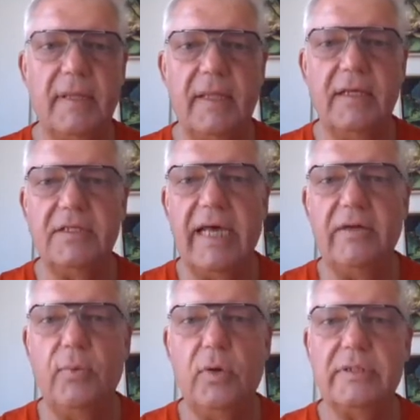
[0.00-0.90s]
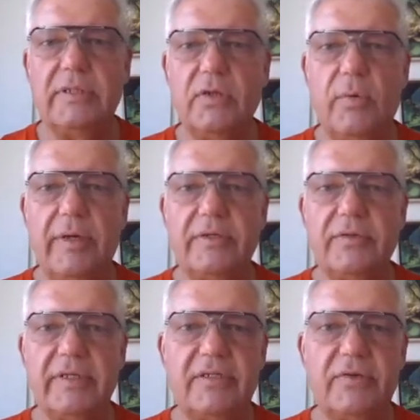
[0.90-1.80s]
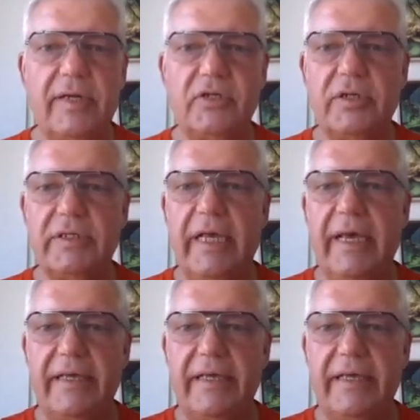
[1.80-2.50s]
Sidewalls is always to see scratches.